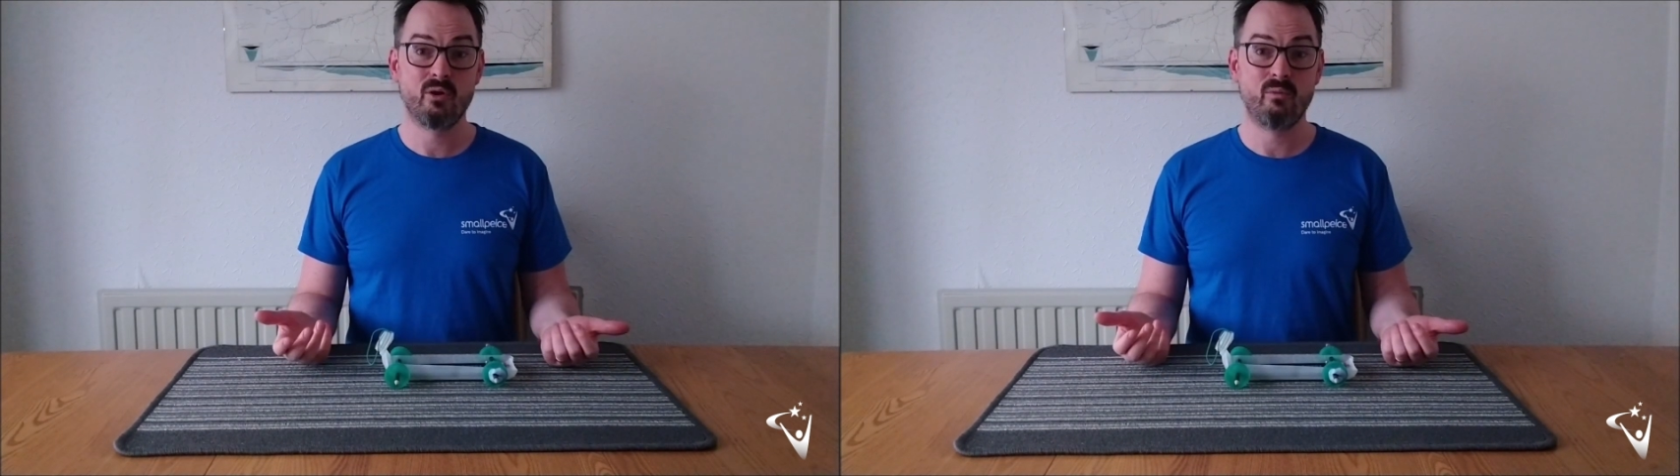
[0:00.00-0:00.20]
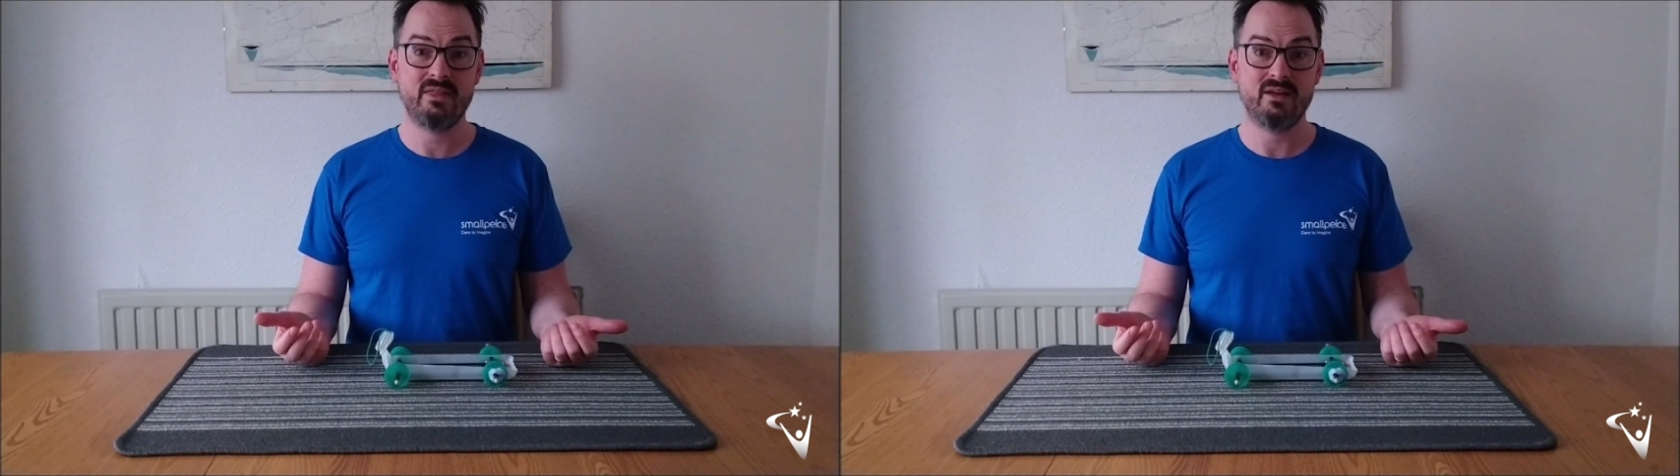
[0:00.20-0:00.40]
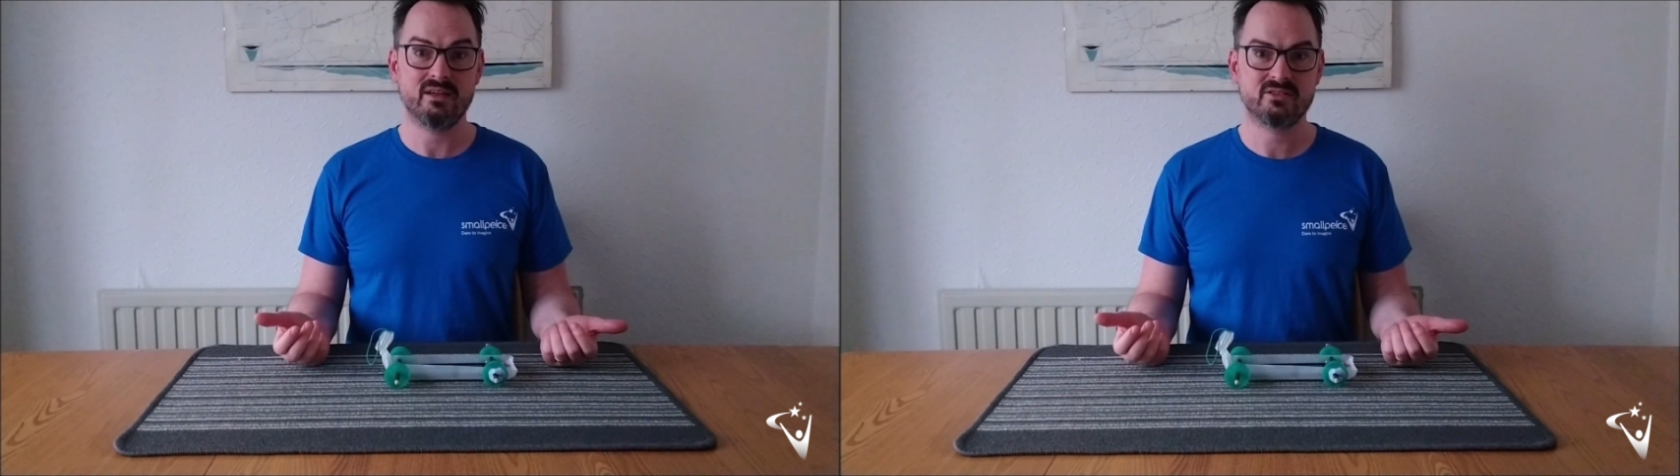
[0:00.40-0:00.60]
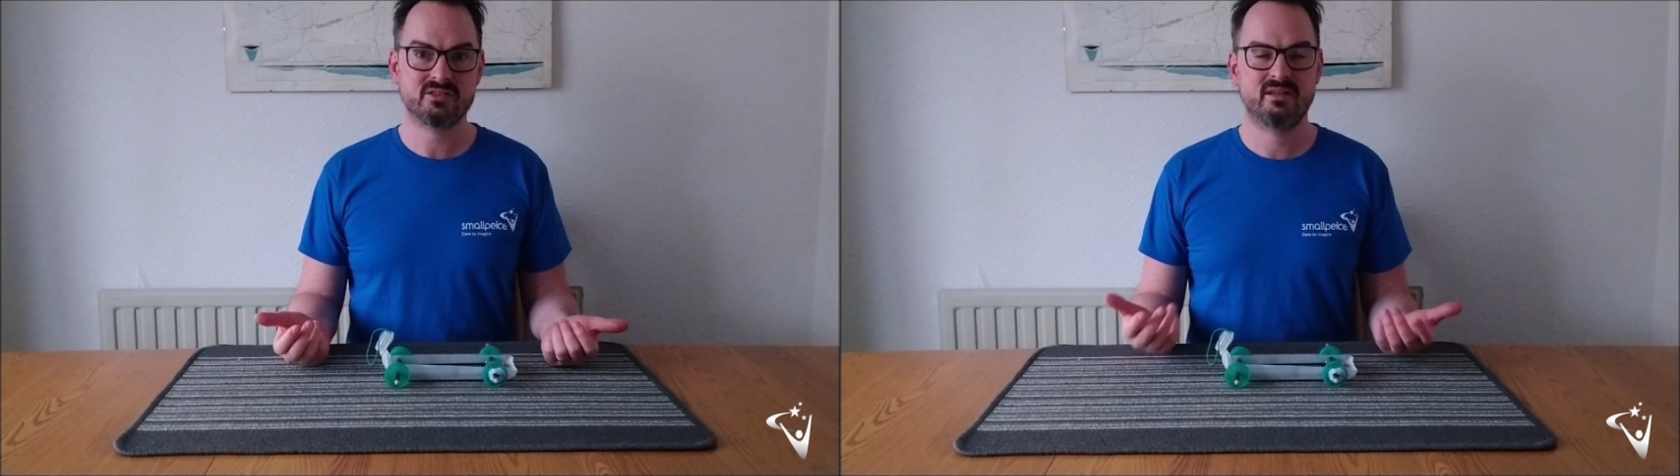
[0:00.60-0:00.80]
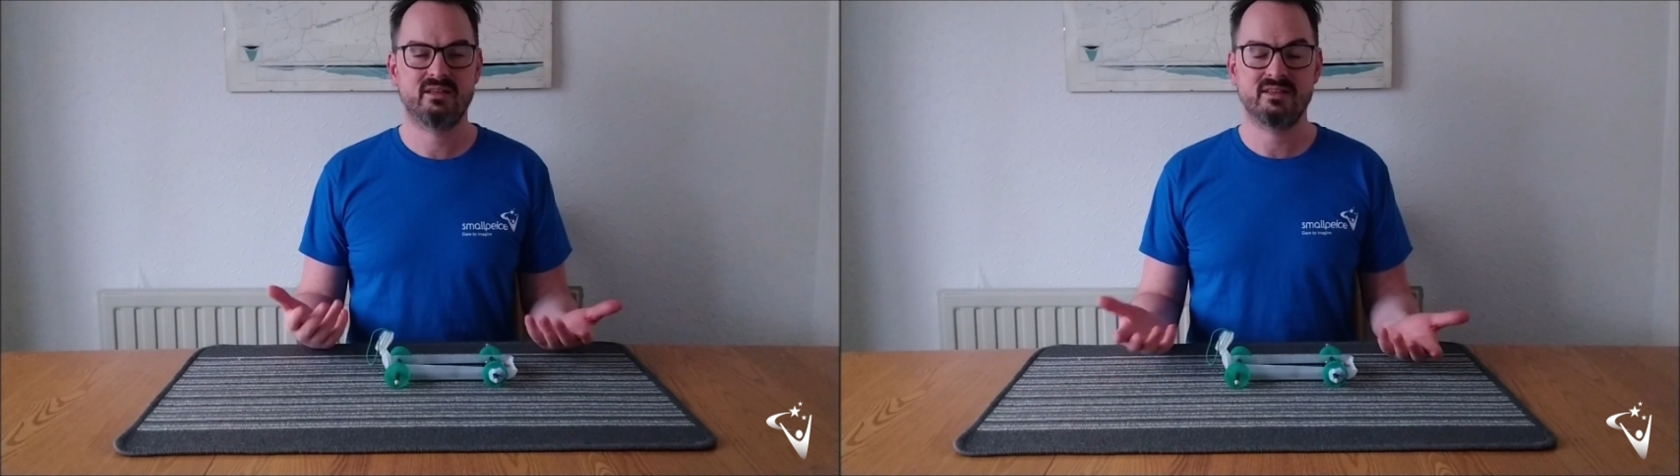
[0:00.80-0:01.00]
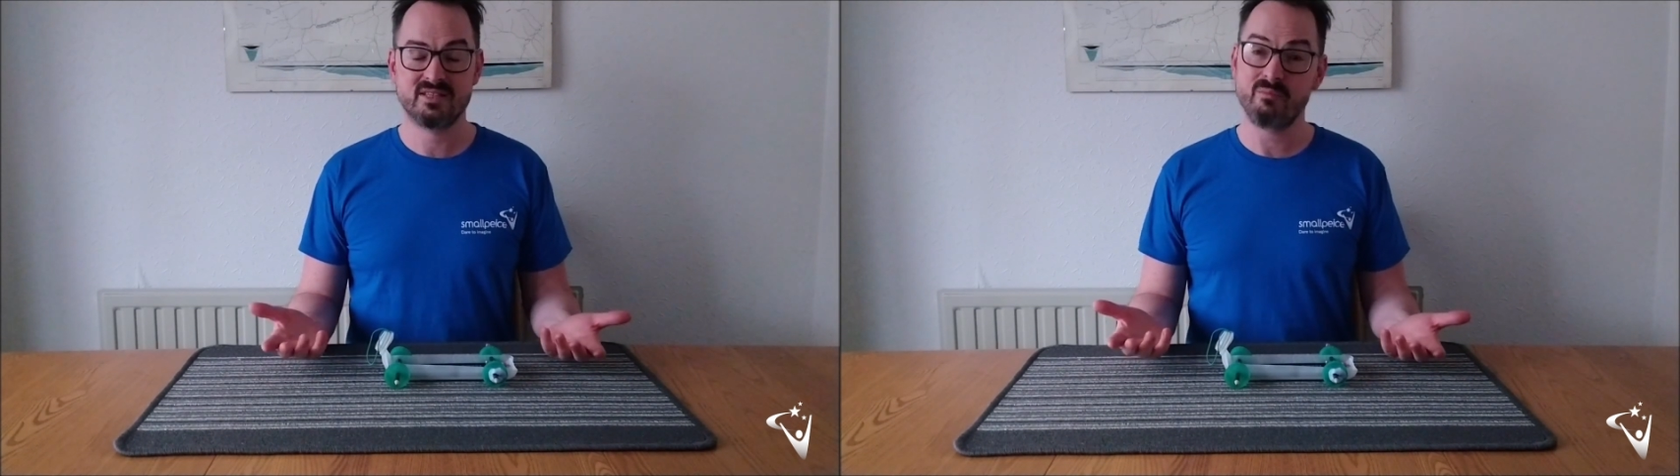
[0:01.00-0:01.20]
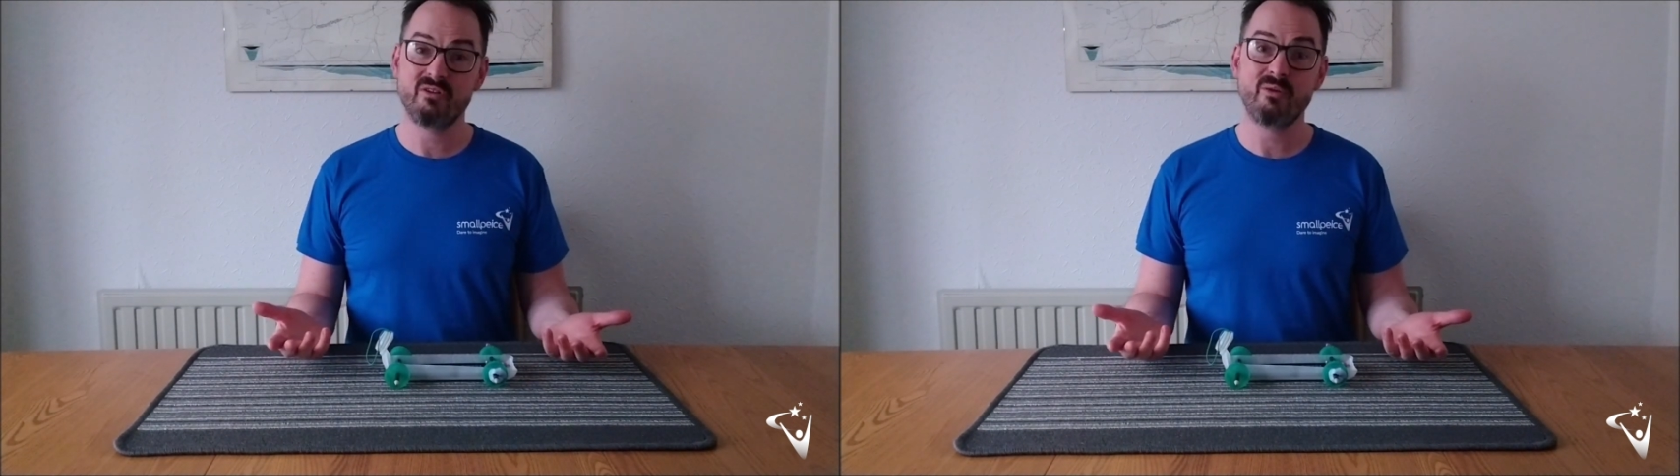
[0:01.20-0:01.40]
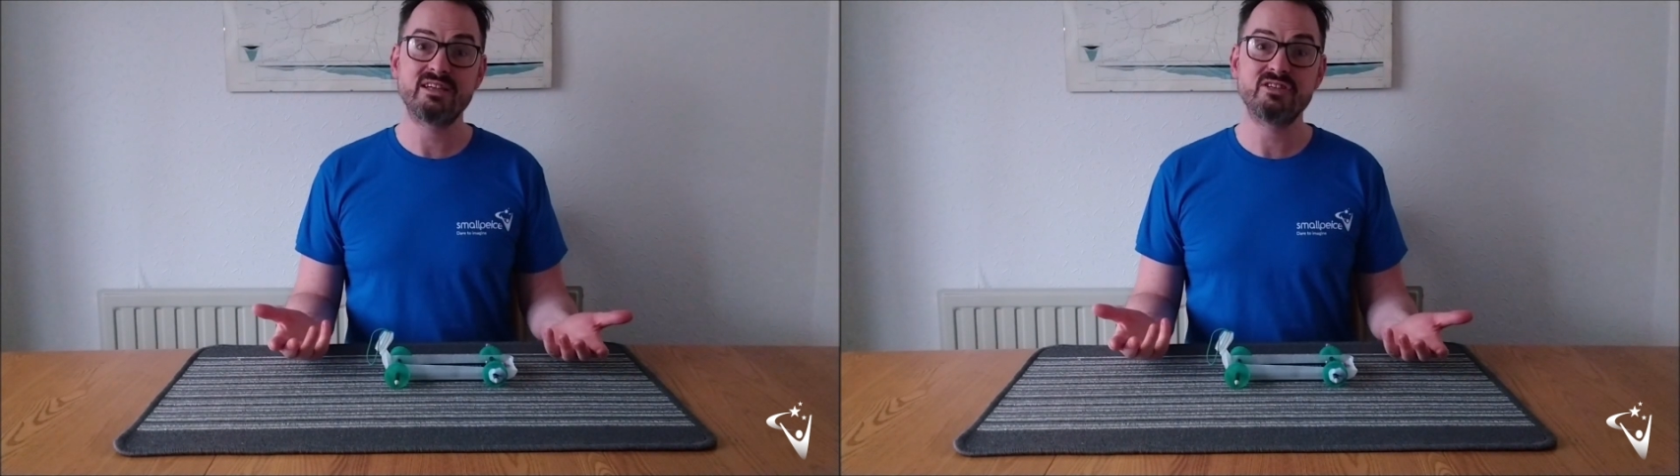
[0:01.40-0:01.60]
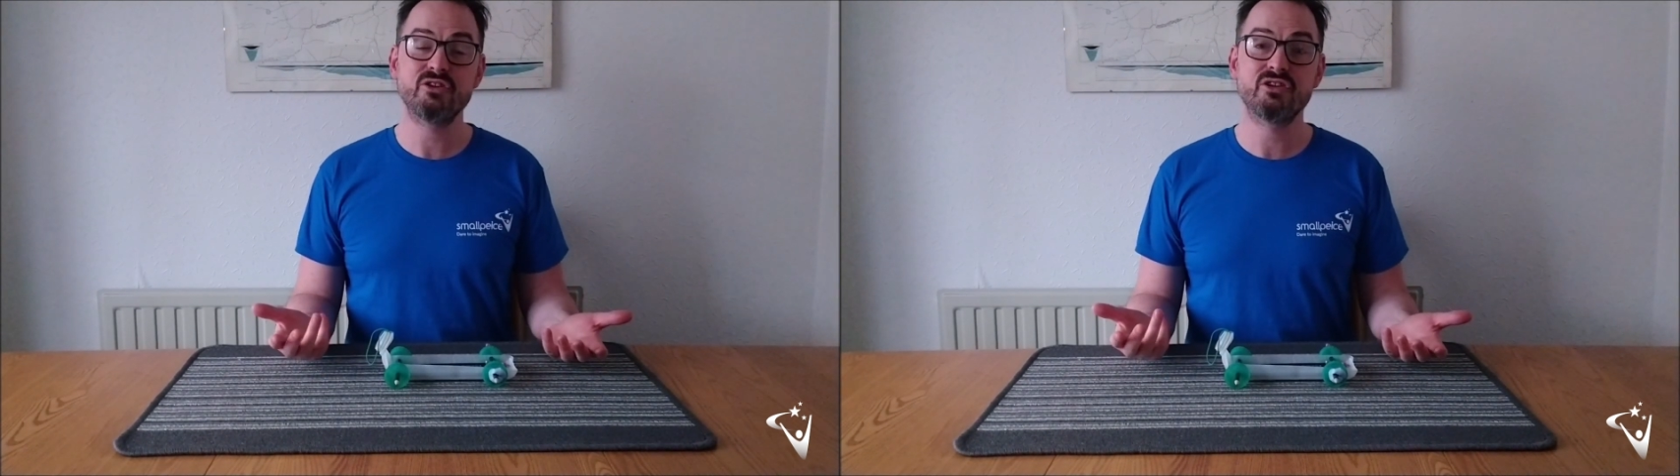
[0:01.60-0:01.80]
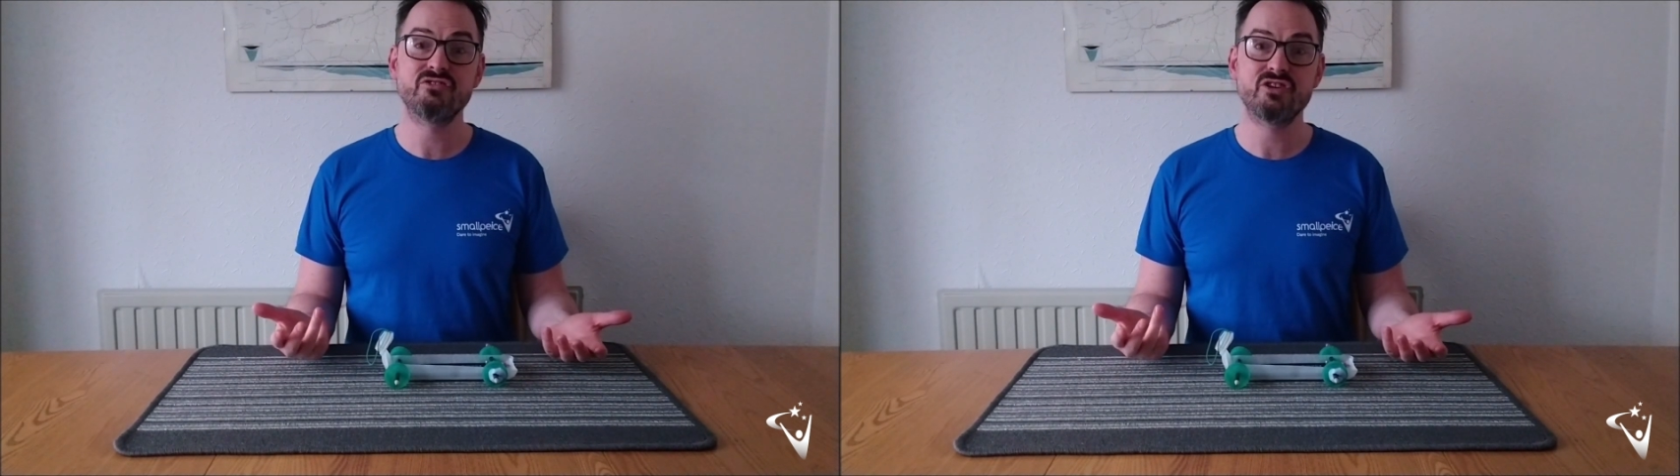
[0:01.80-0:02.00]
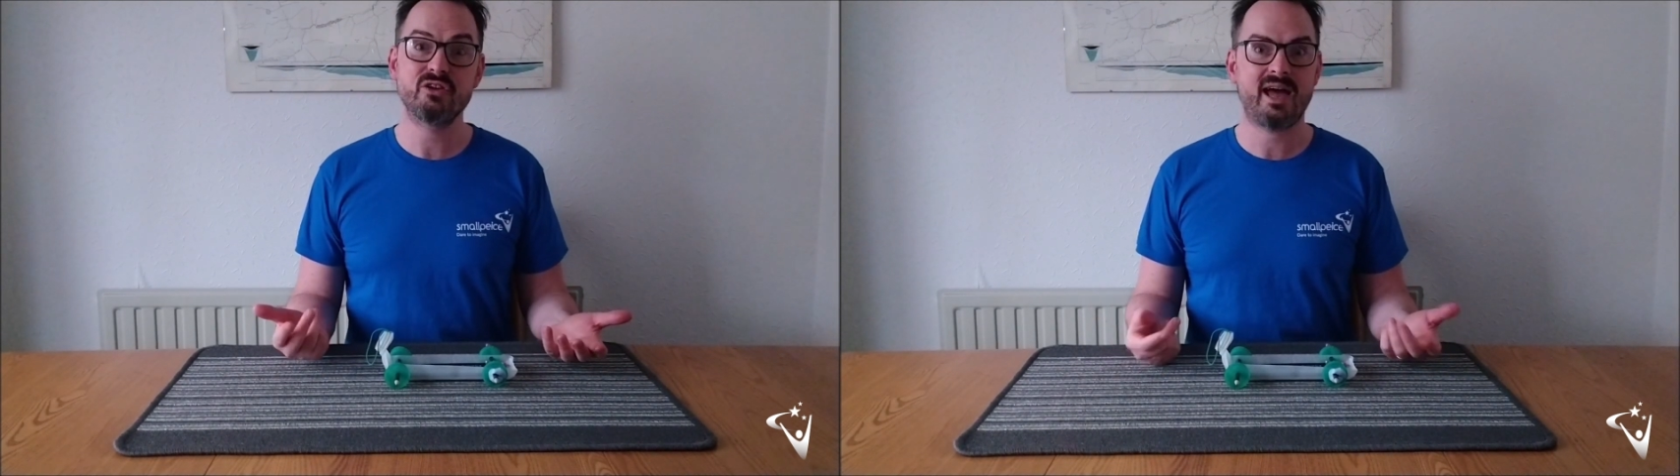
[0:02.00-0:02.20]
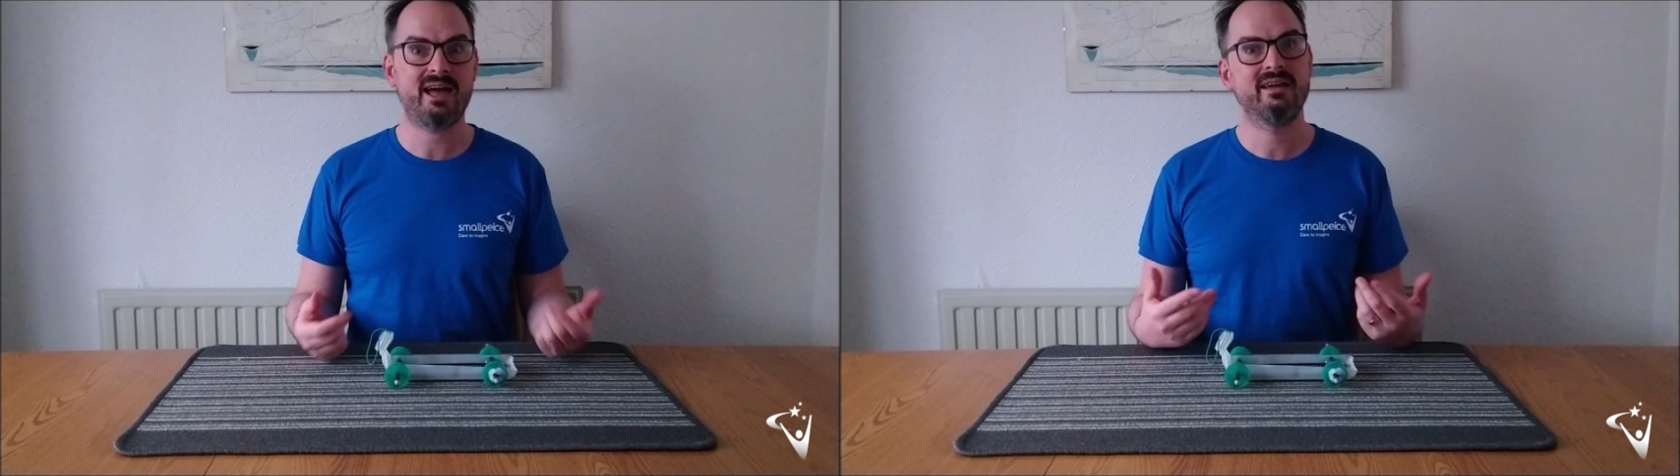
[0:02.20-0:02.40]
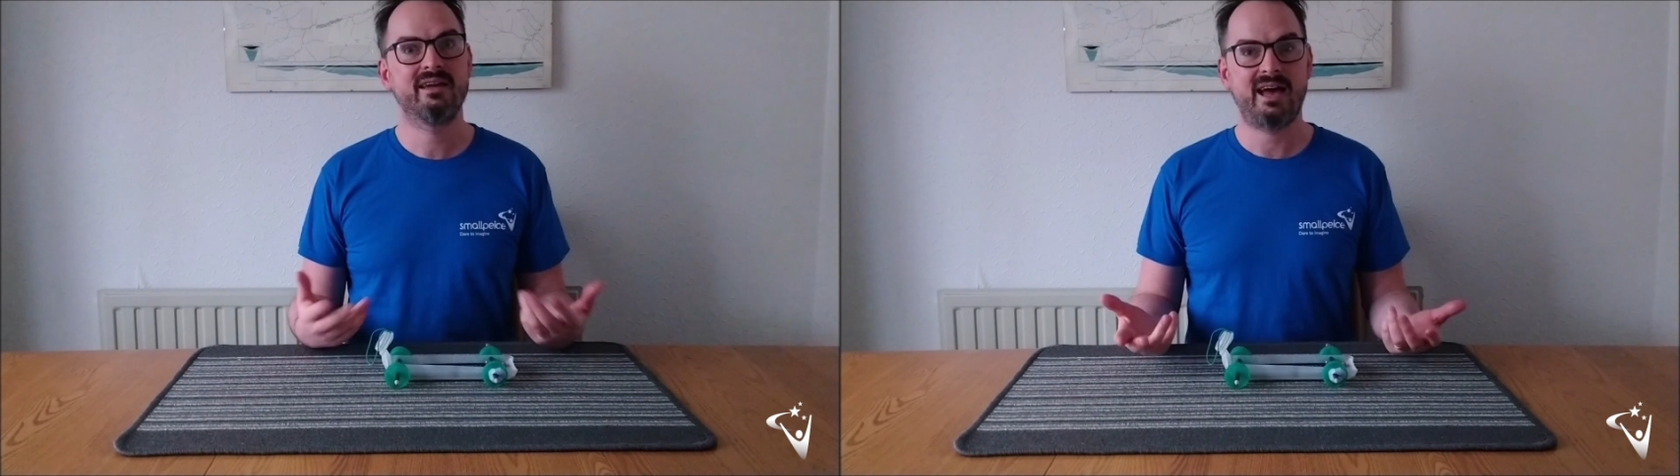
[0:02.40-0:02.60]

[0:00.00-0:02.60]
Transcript: with us. There's a number of ways you can do that,